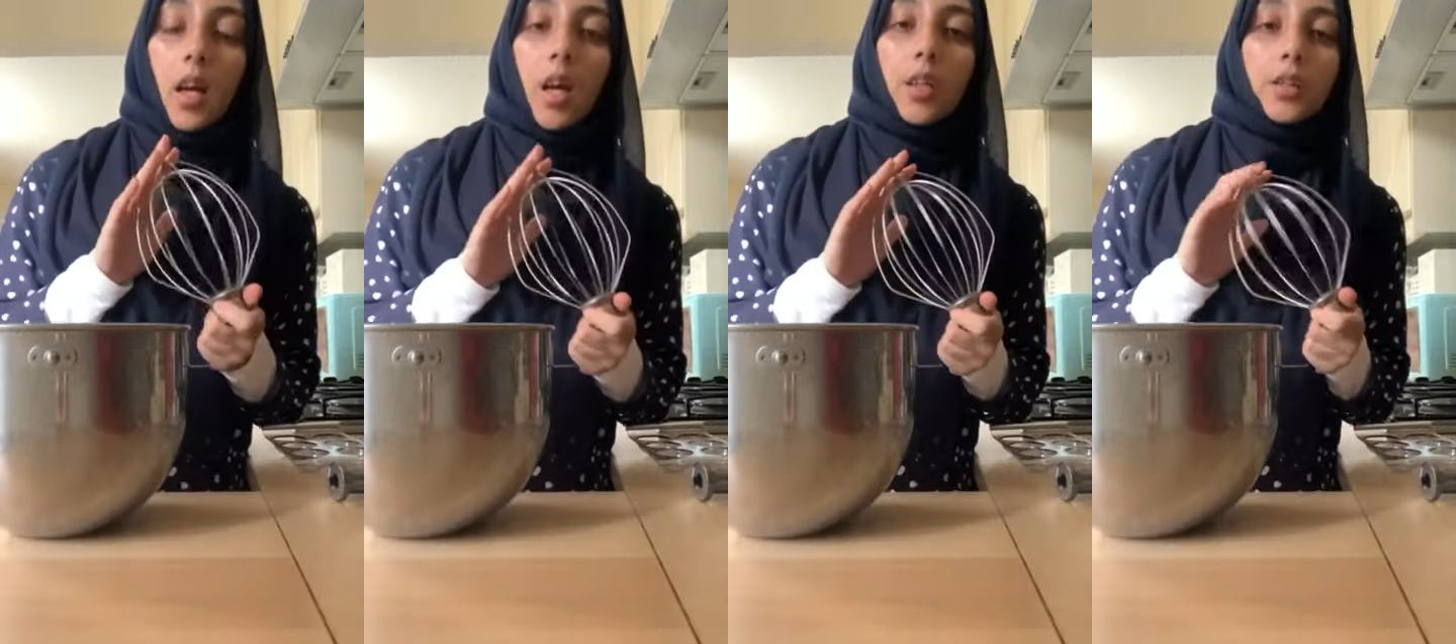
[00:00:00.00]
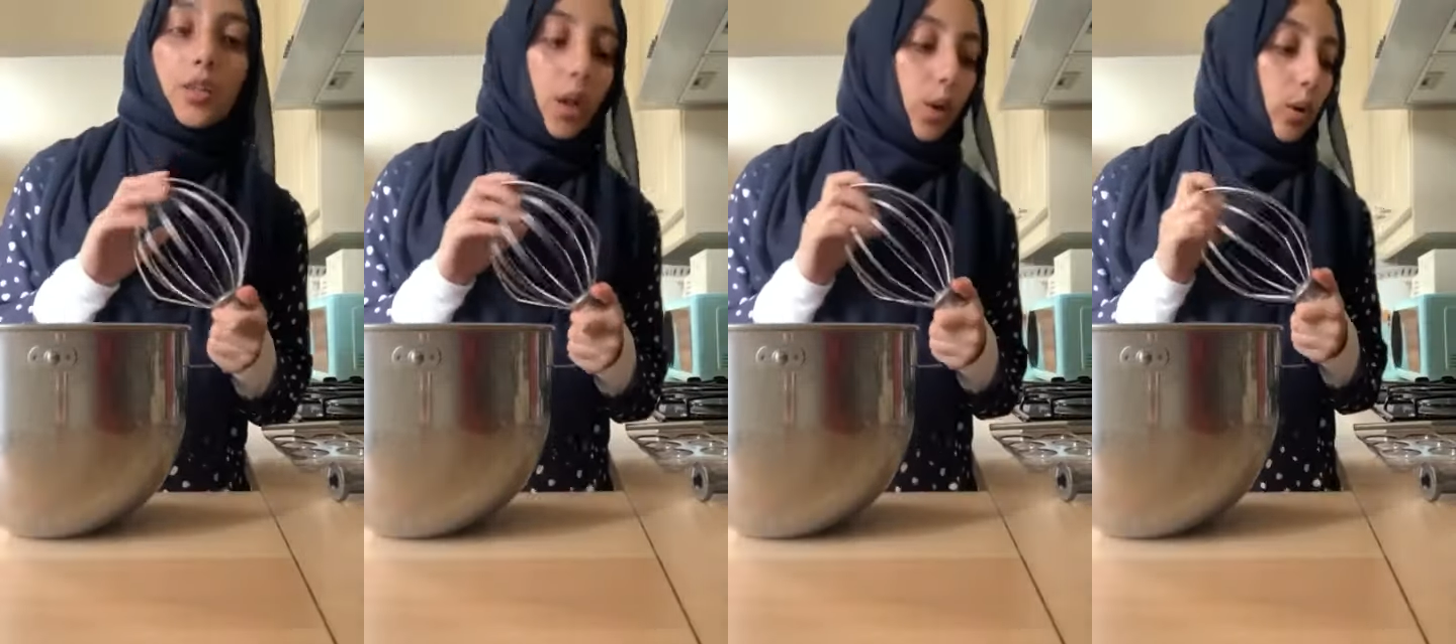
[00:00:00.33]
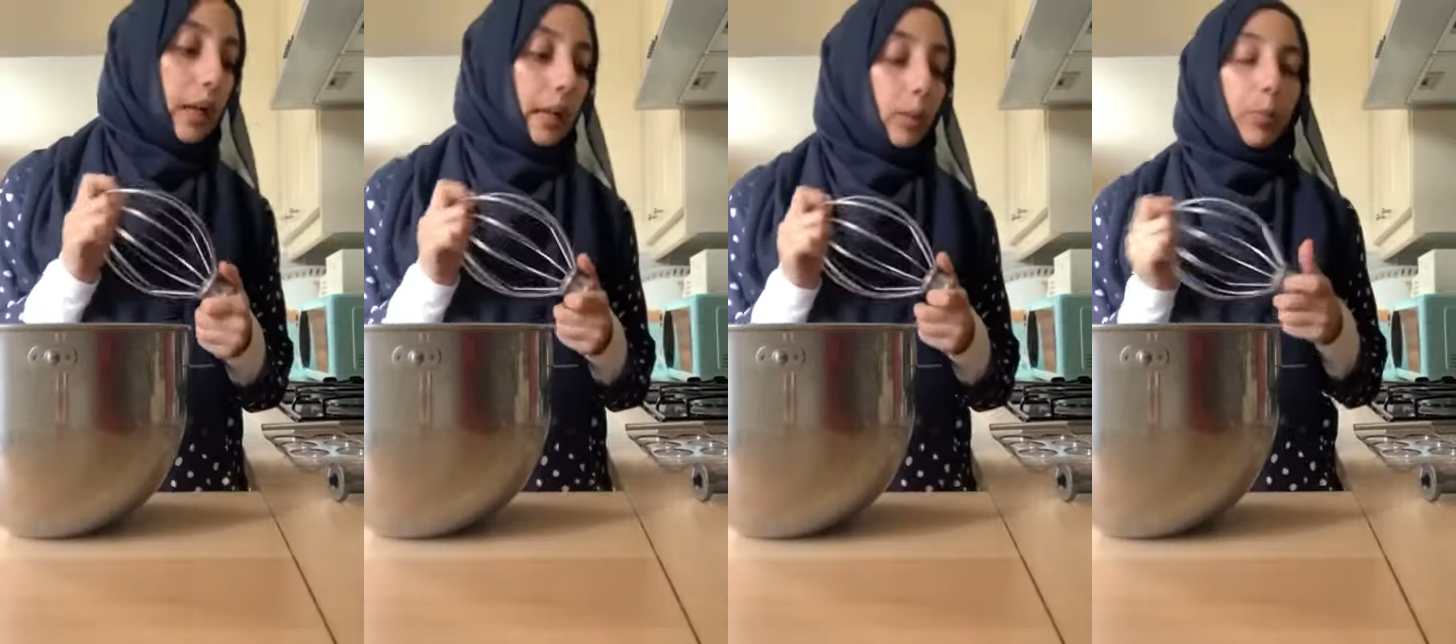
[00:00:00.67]
So
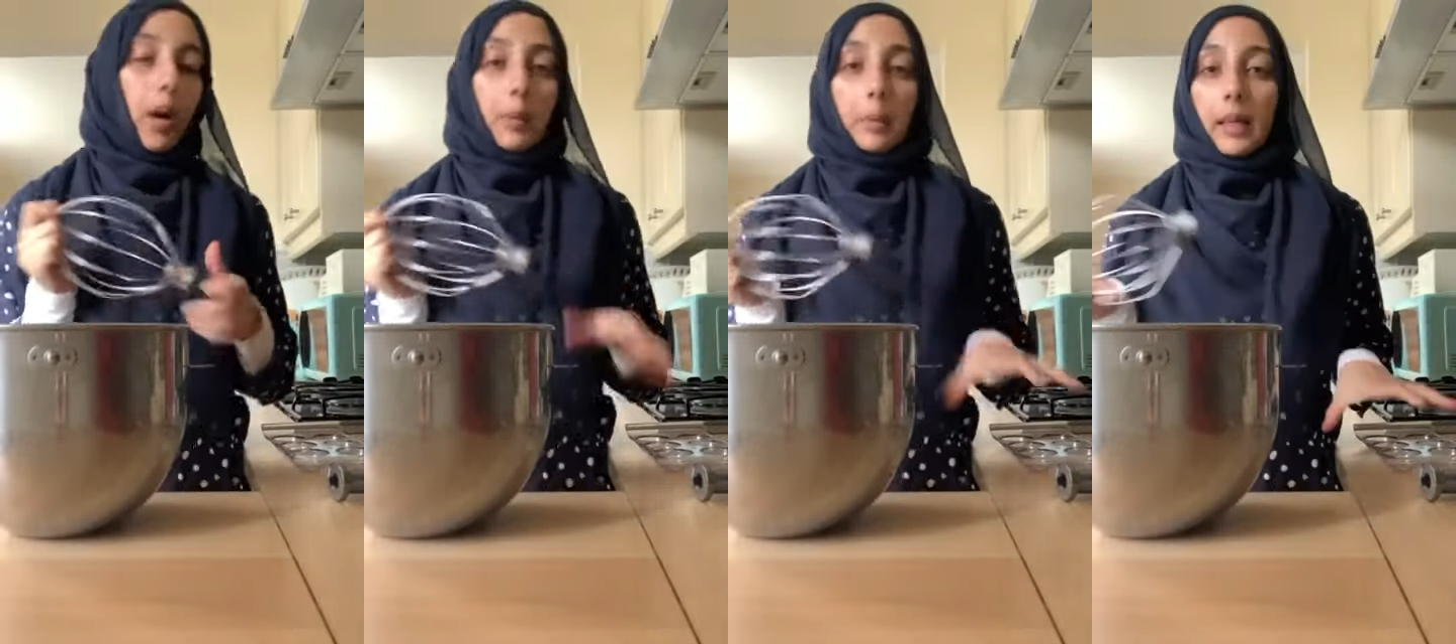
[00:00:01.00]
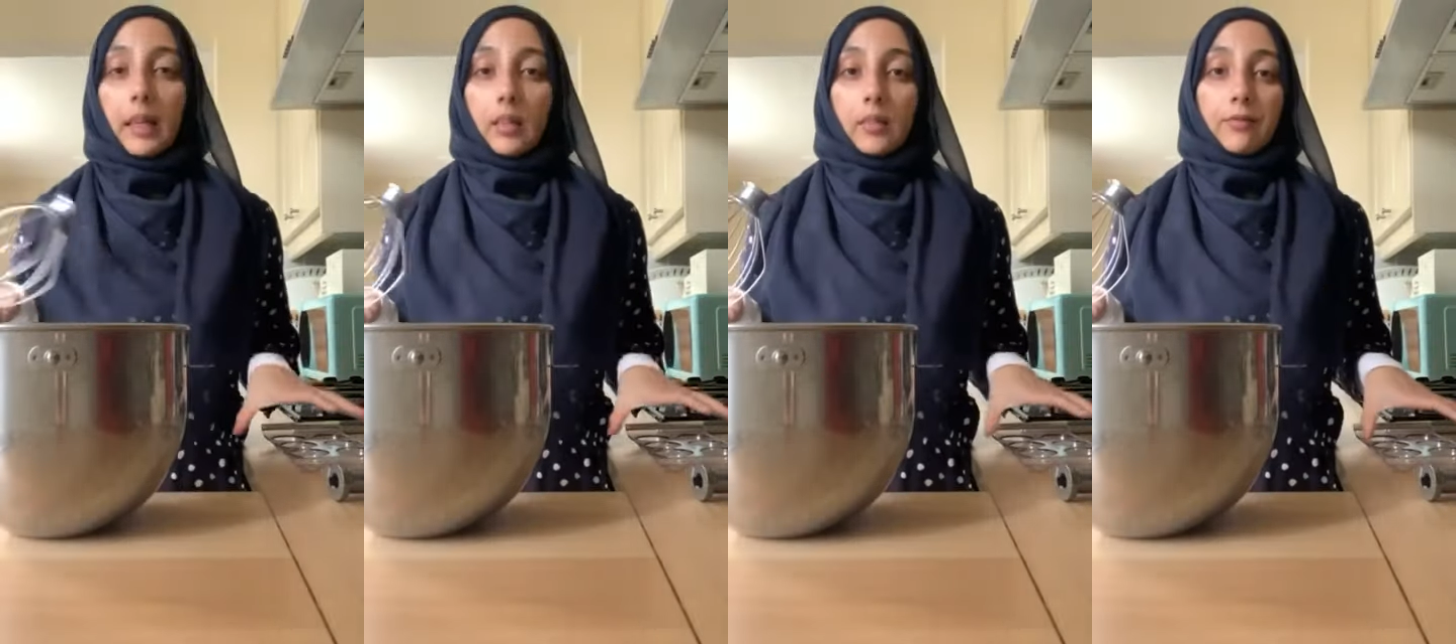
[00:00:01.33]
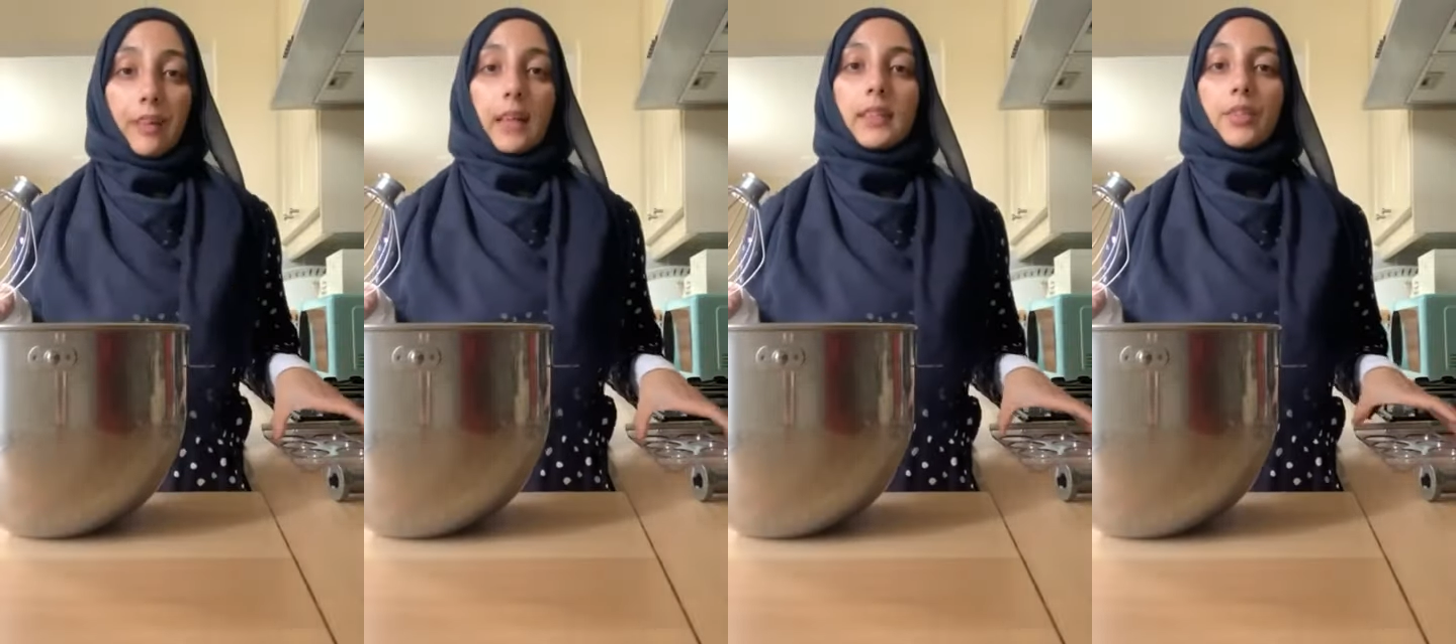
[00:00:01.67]
it'll probably be
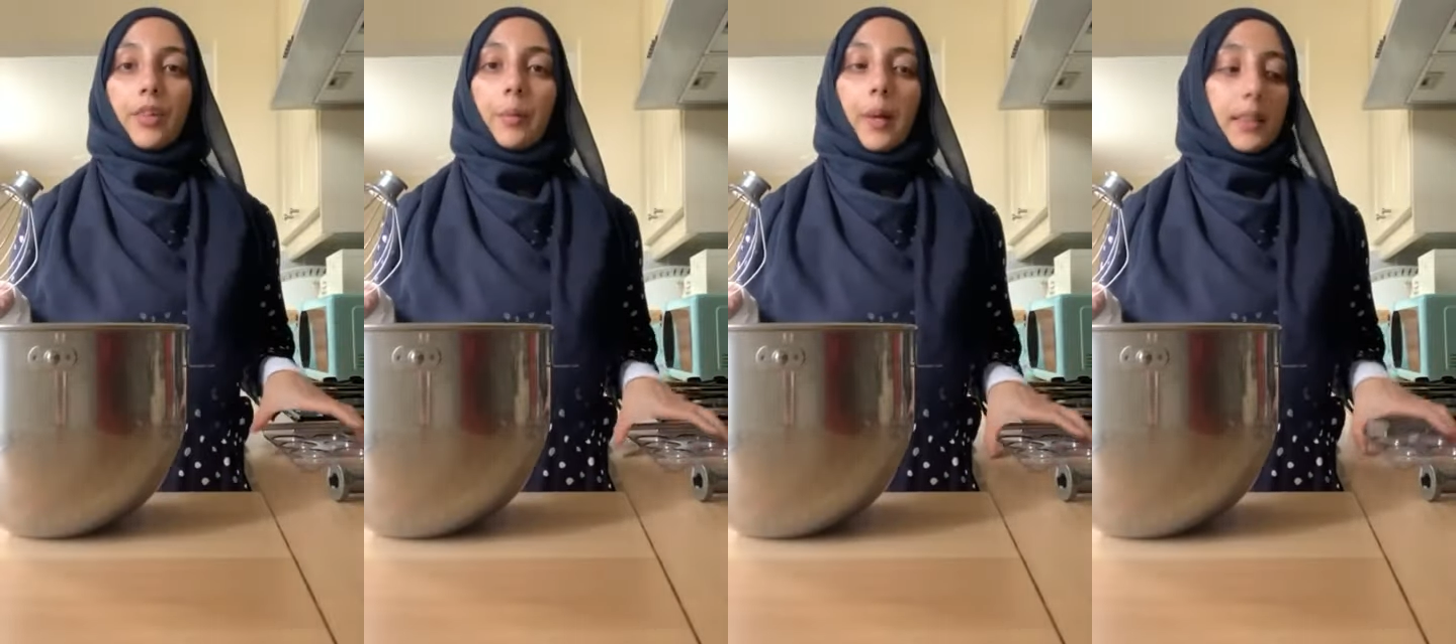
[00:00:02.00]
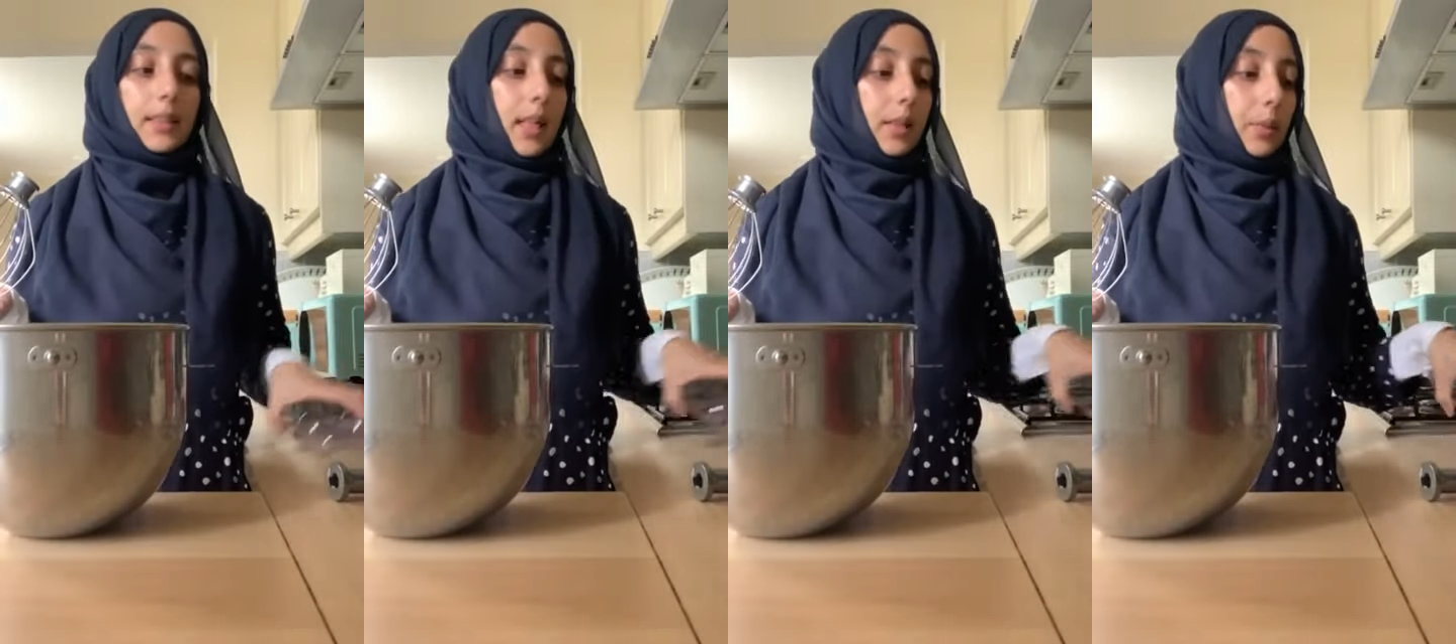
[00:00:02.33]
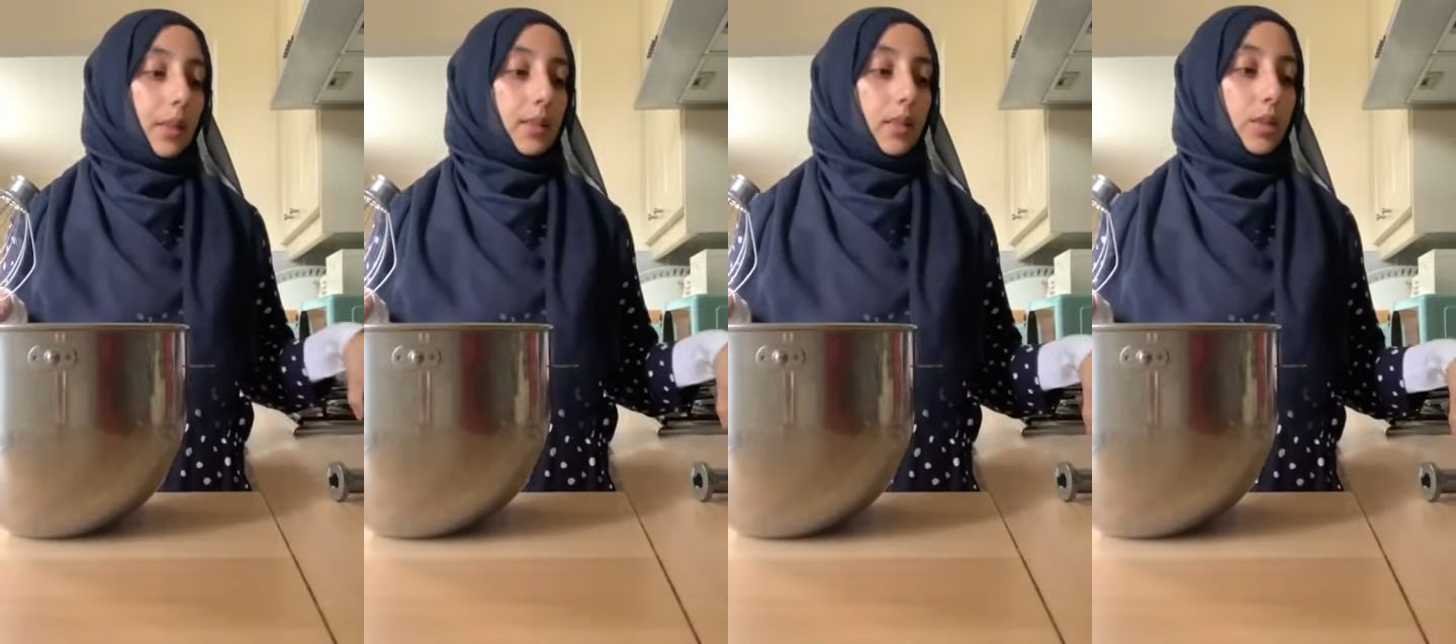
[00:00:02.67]
faster in my stand
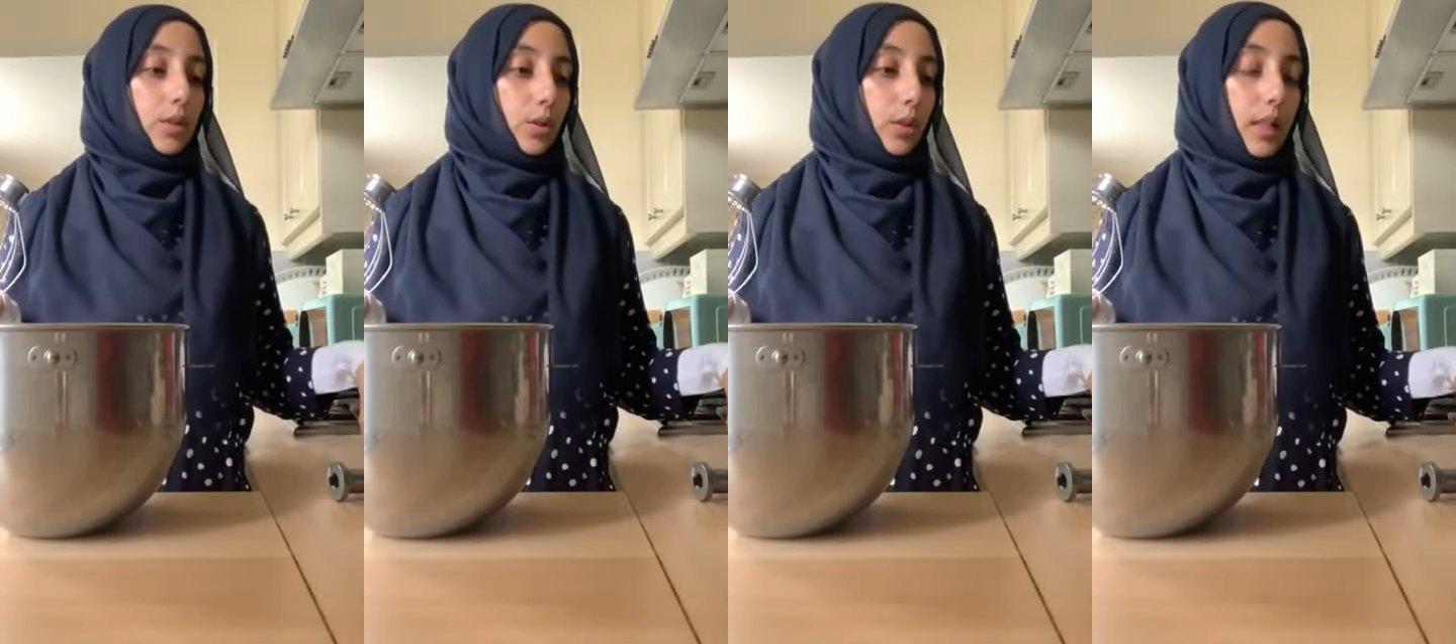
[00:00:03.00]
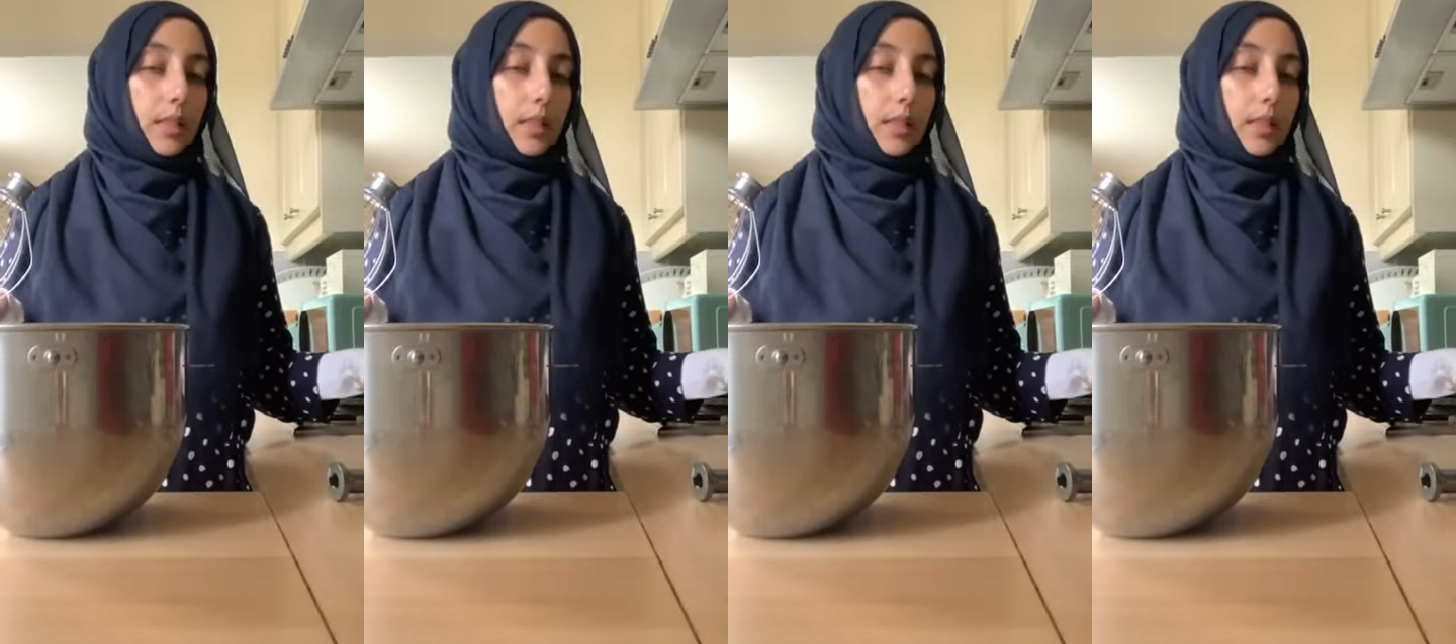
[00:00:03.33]
mixer to do this,